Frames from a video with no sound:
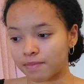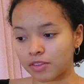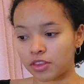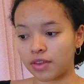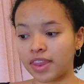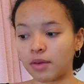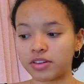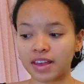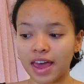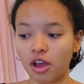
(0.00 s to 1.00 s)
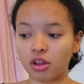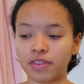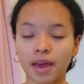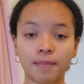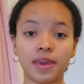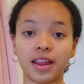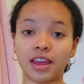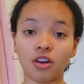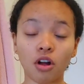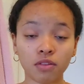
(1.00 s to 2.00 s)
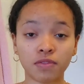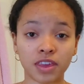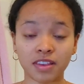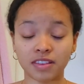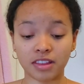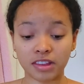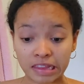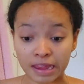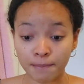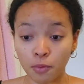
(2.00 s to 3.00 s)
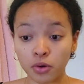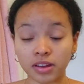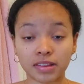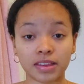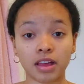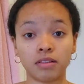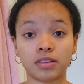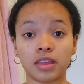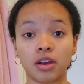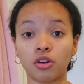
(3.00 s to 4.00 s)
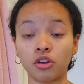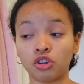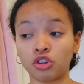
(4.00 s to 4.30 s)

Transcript: So then that would tie all of that being like all of these important skills that are